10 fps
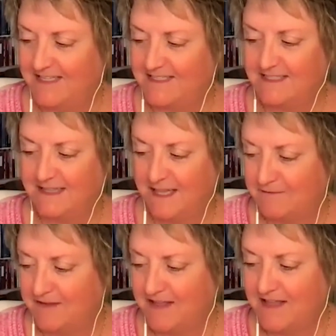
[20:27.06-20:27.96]
is
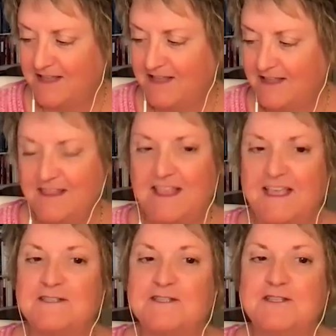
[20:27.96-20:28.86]
living the
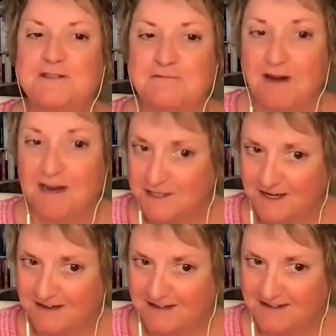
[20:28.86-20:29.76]

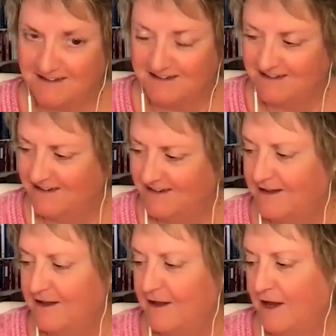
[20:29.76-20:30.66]
instruction
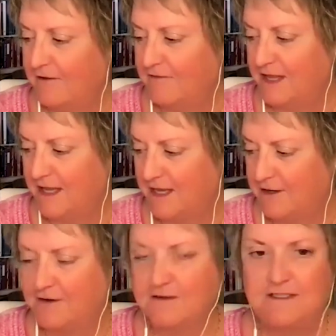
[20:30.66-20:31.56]
of the
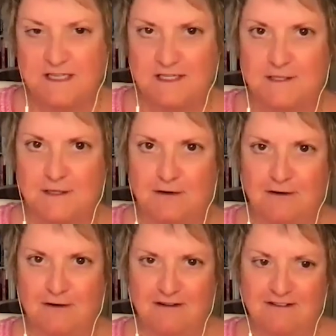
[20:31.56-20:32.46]
inner teacher.